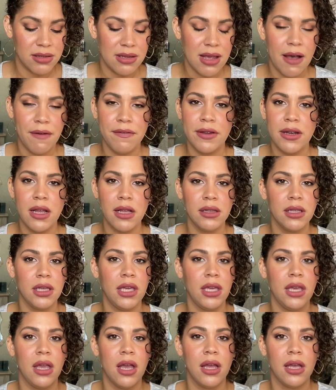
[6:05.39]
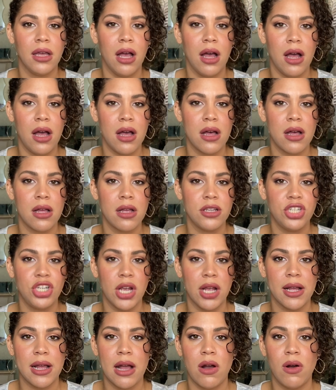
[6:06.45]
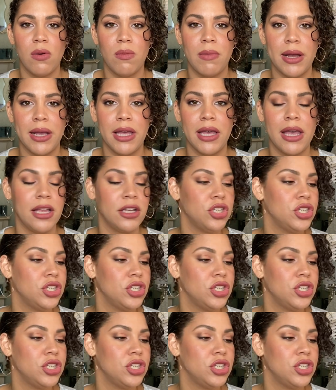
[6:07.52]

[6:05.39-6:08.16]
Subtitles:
definitely check out Maya